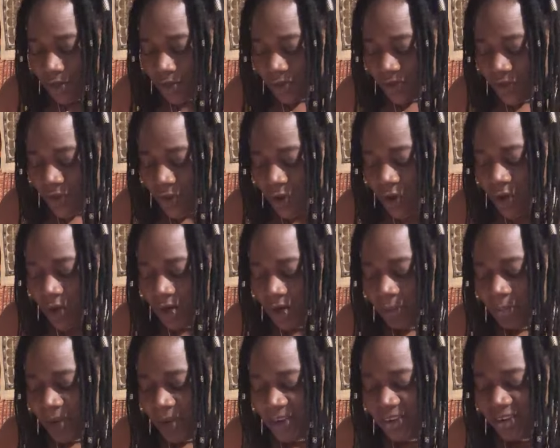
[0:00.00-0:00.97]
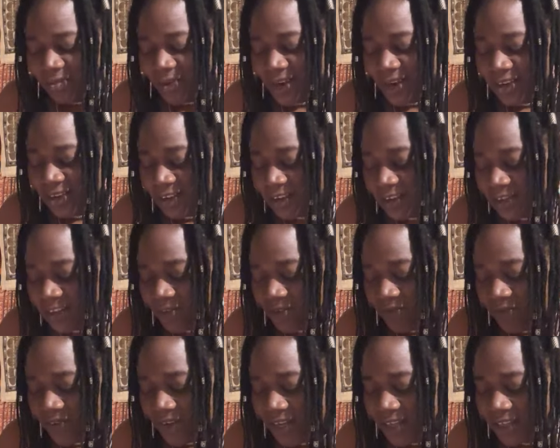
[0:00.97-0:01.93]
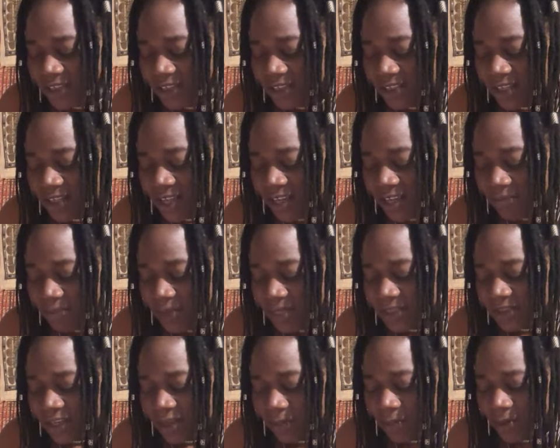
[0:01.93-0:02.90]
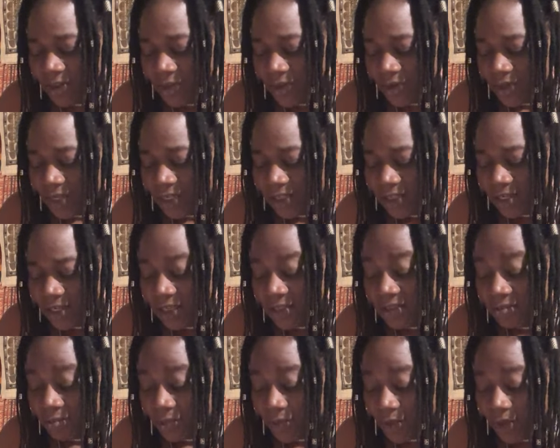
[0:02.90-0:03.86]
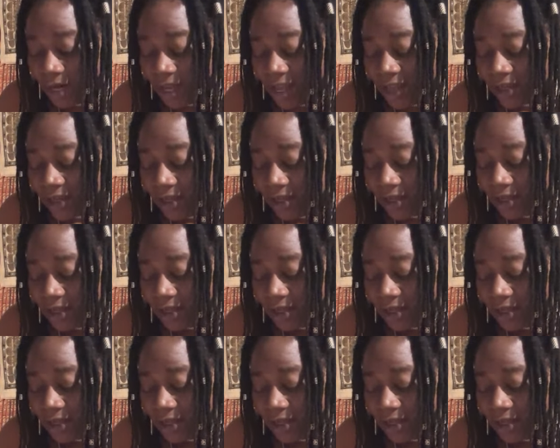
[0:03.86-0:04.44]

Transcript: So the Page of Pentacles in reverse is not missed opportunity. It's more like